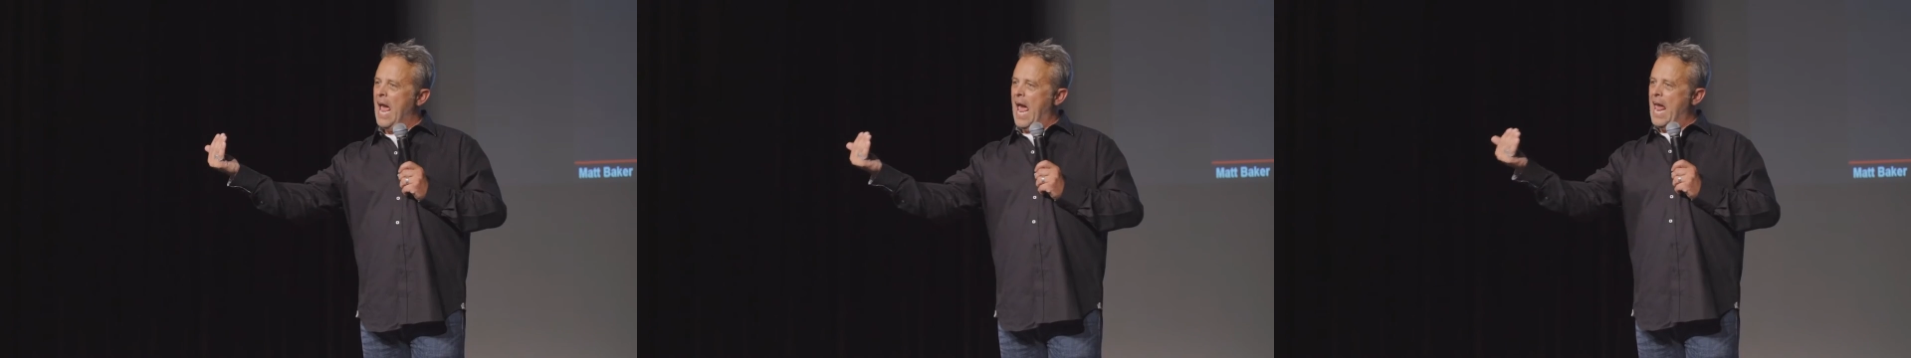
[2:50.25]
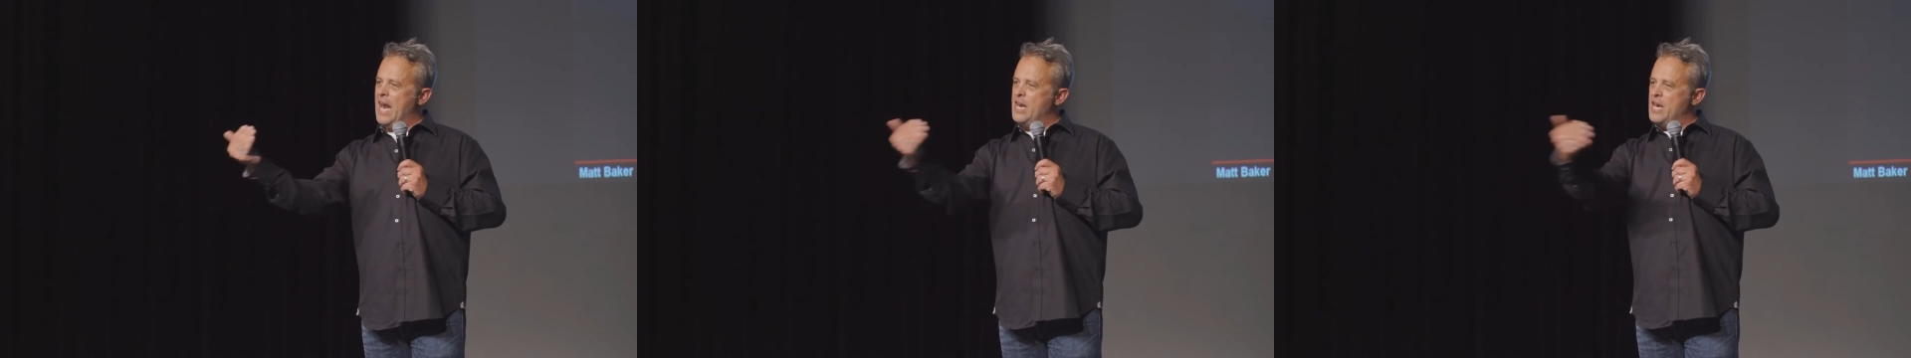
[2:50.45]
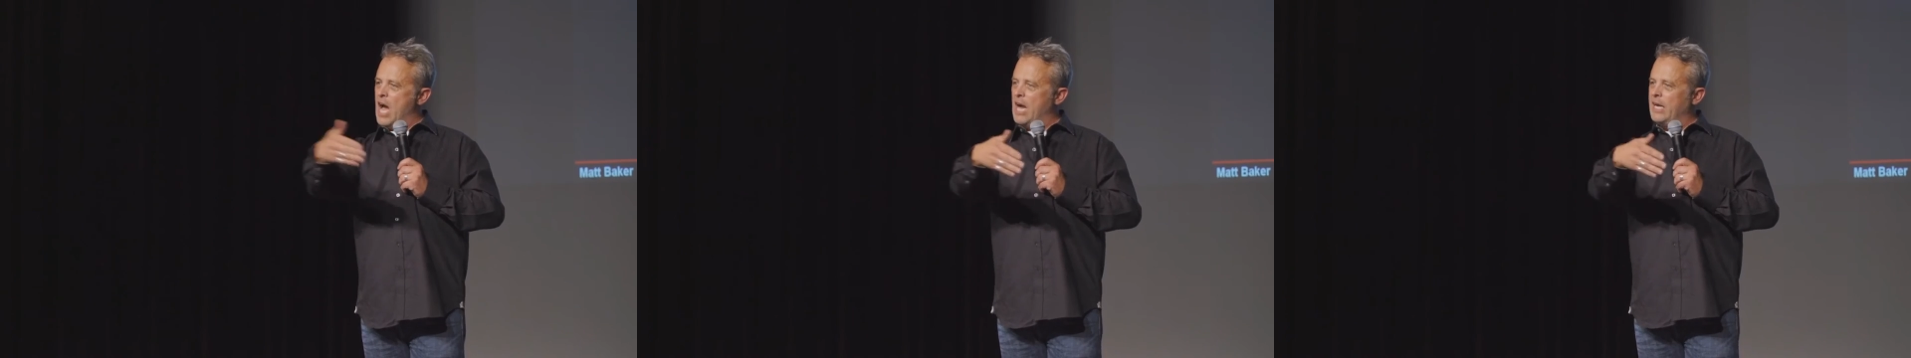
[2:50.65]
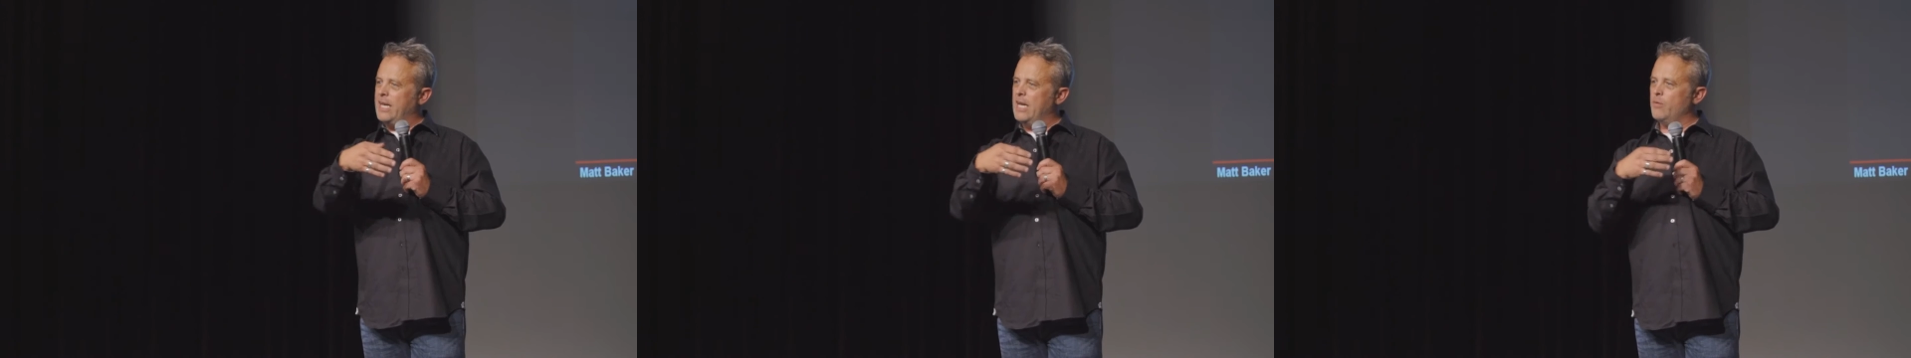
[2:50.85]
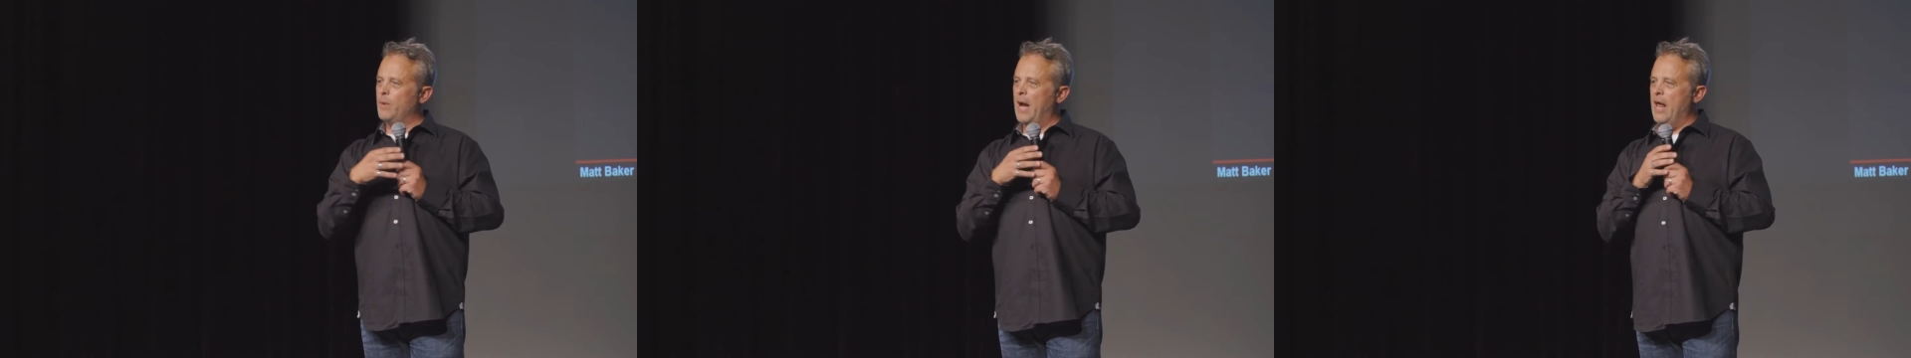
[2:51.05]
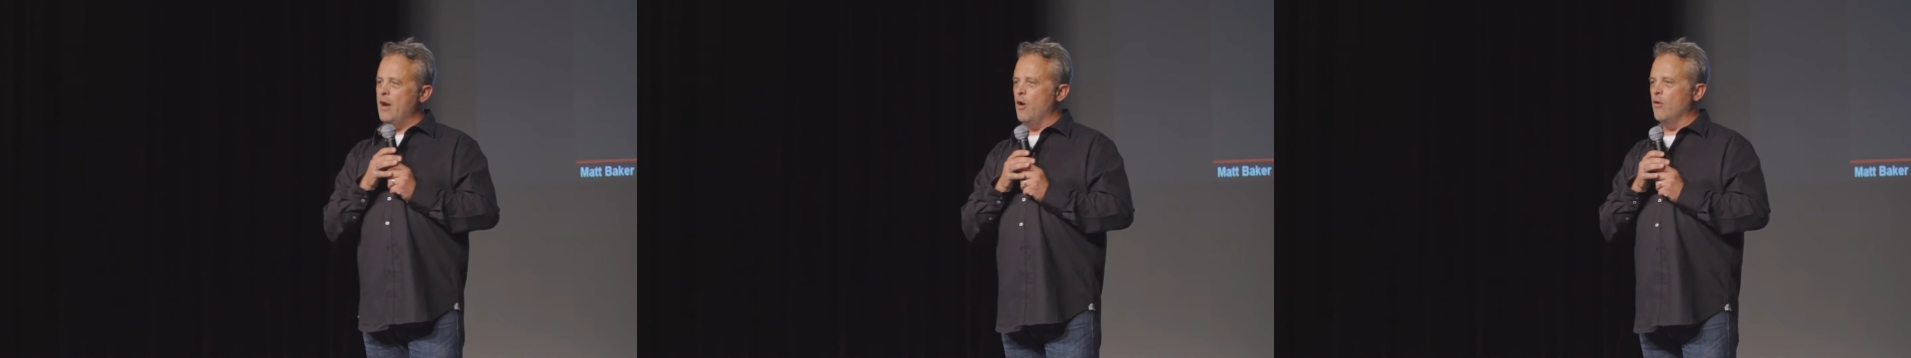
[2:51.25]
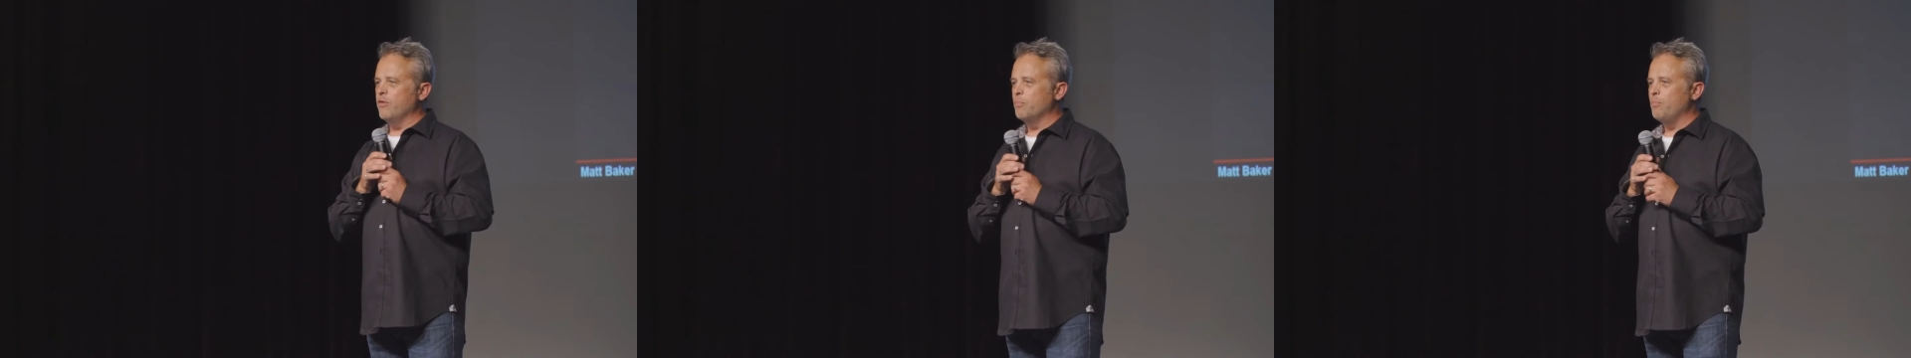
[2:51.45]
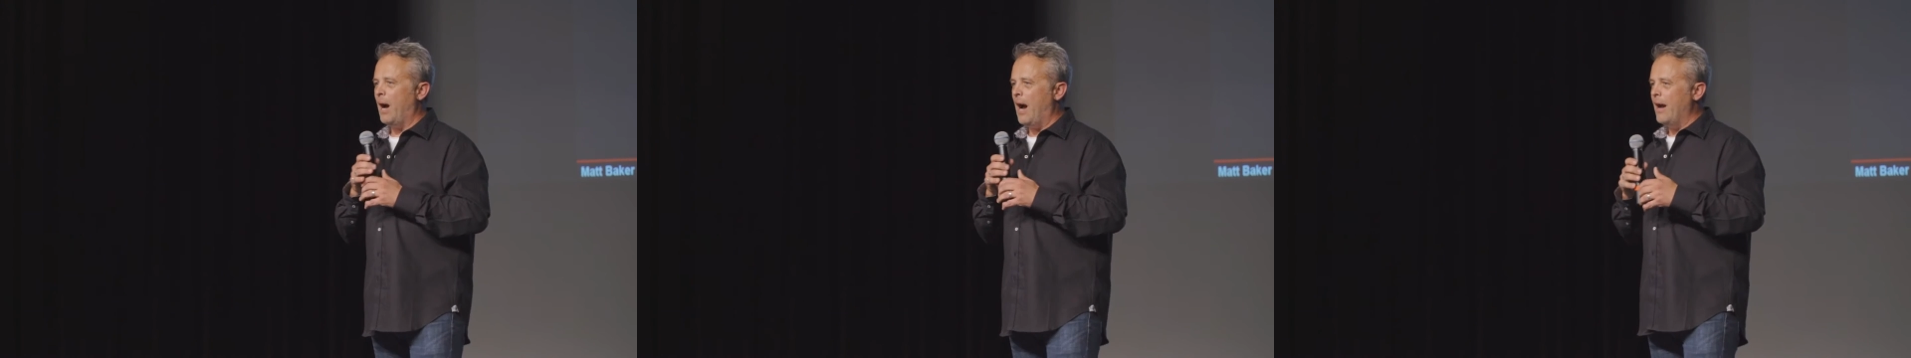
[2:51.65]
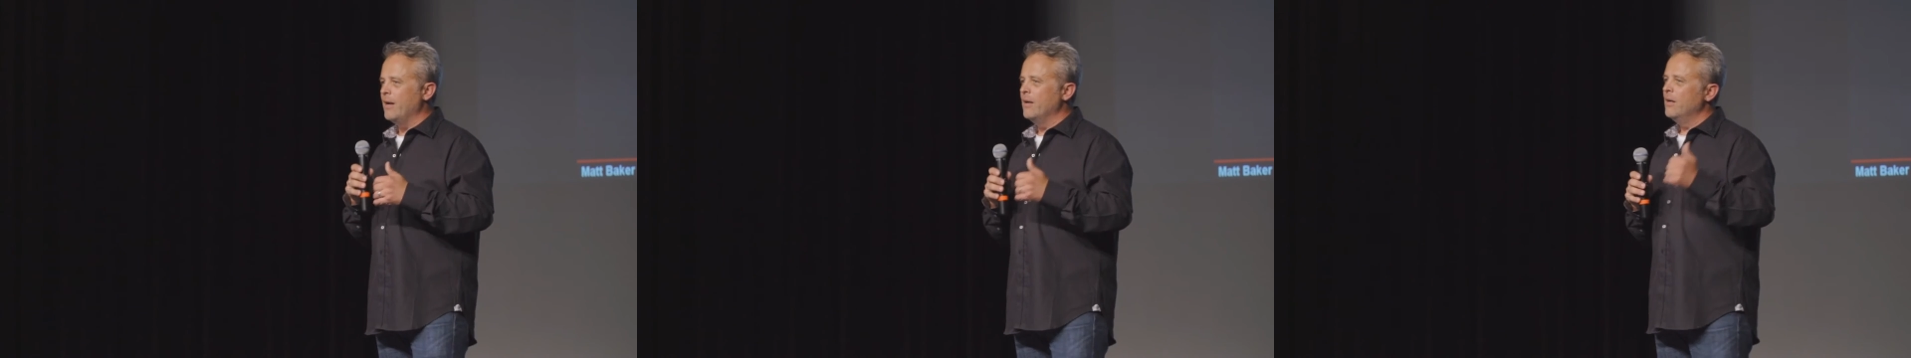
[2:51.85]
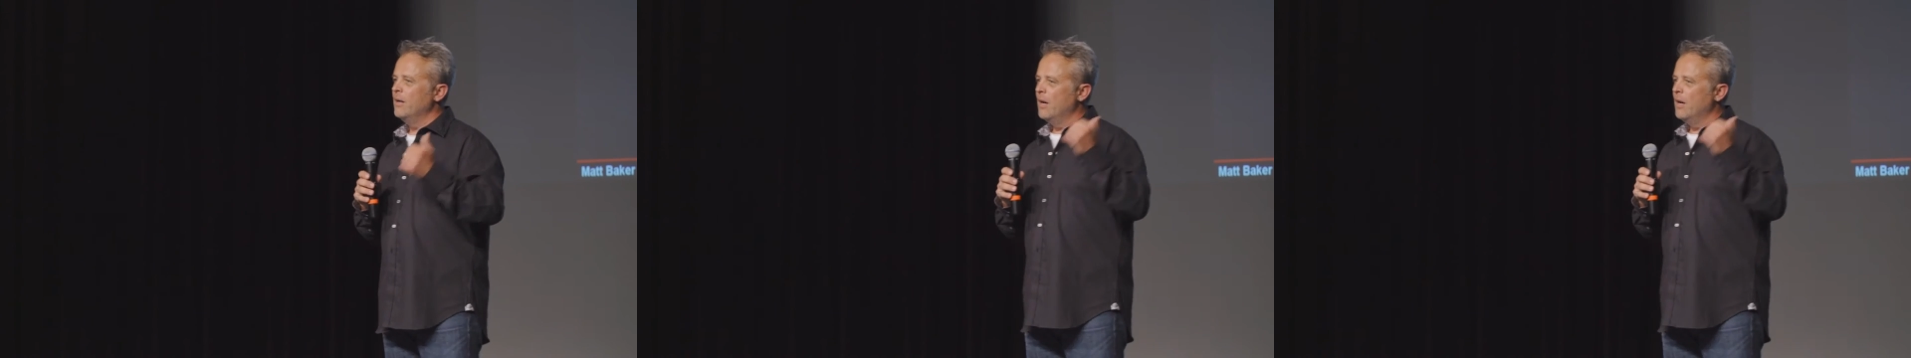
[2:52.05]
and not get ran over by